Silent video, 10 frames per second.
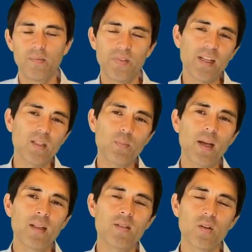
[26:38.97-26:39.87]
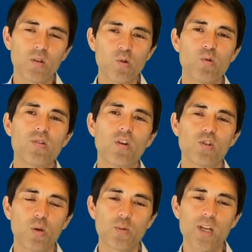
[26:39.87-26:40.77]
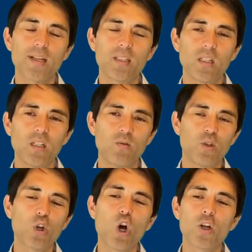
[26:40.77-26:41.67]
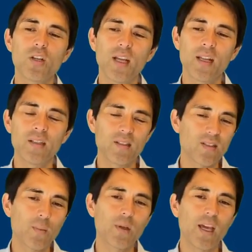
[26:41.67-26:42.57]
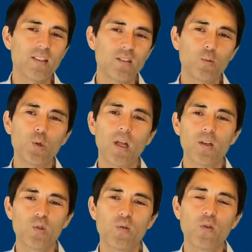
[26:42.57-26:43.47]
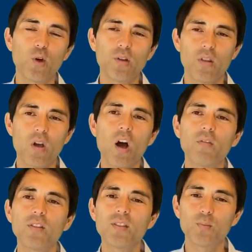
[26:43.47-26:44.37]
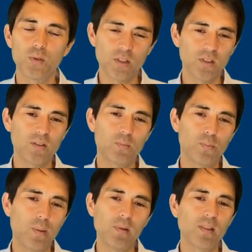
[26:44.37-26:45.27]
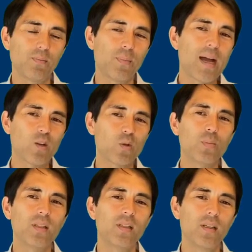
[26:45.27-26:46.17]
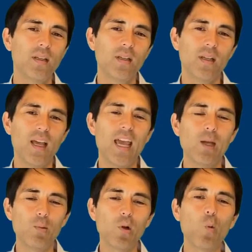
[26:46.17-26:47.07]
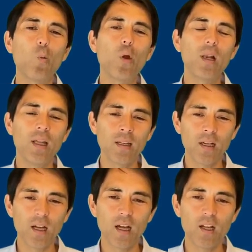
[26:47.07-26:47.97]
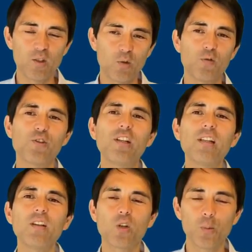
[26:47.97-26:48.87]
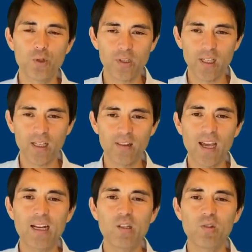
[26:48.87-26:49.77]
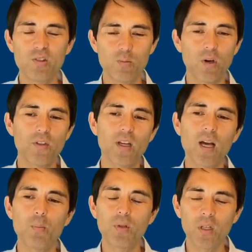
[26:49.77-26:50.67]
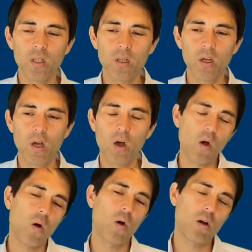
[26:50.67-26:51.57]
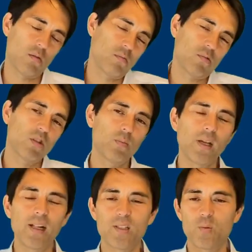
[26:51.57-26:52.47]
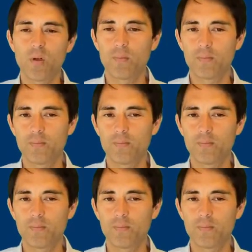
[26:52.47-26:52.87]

That depends on your research objective, your content. In some cases you would like to avoid the office because people might not be able or willing to freely communicate their attitudes about the company, or could be elsewhere.